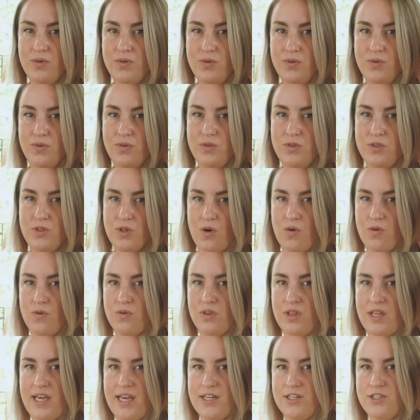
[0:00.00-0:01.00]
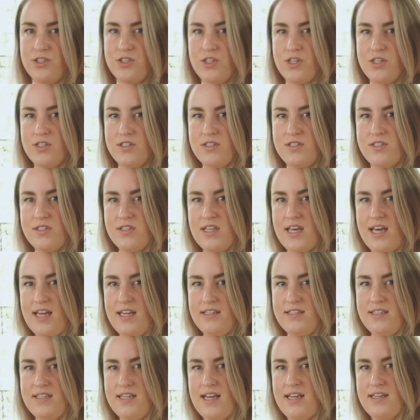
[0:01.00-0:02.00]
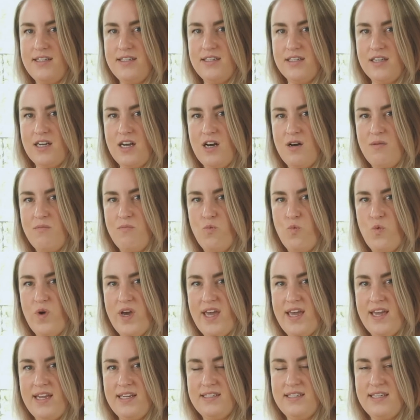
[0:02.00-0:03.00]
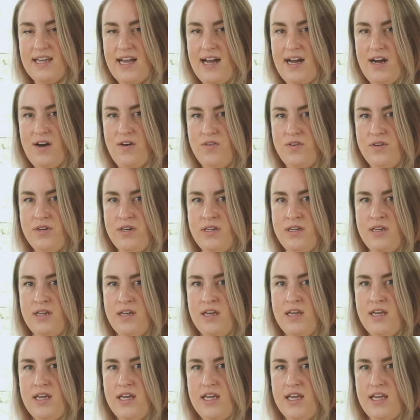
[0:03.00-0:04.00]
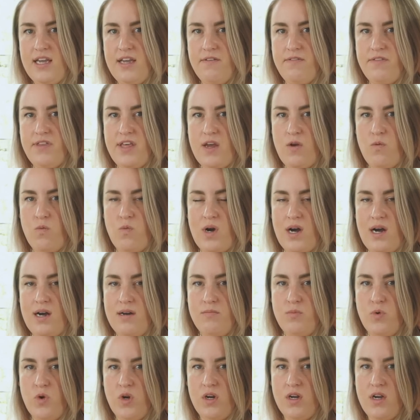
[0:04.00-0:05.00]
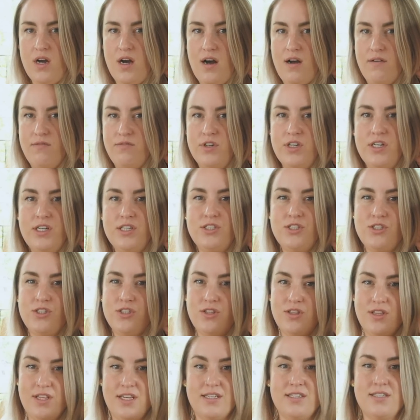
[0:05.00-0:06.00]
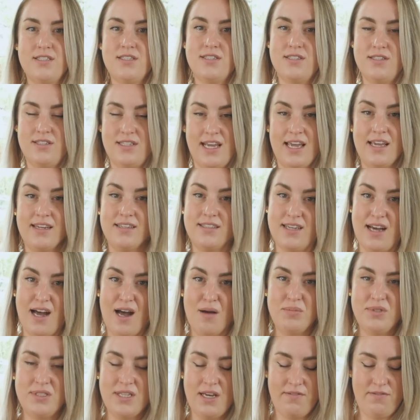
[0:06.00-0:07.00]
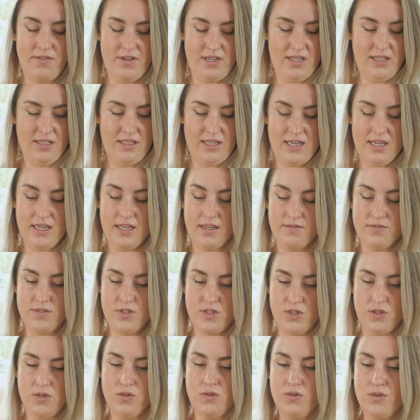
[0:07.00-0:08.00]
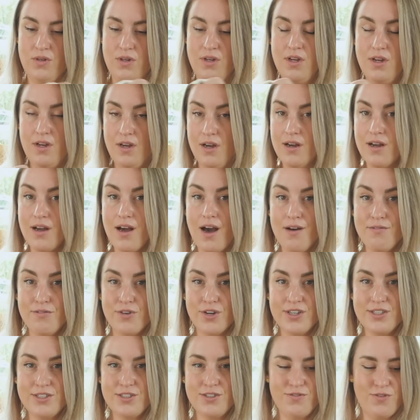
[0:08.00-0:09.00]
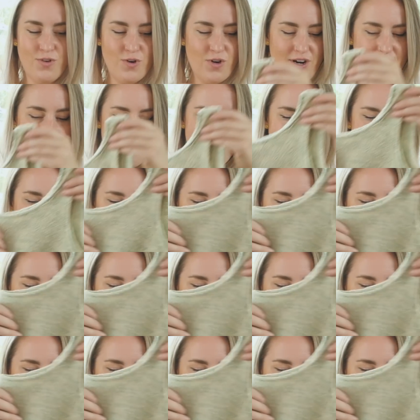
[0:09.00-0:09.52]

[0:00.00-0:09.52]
who don't like shirts that tend to come way down. If they want more coverage, this tank top definitely gives you coverage for it.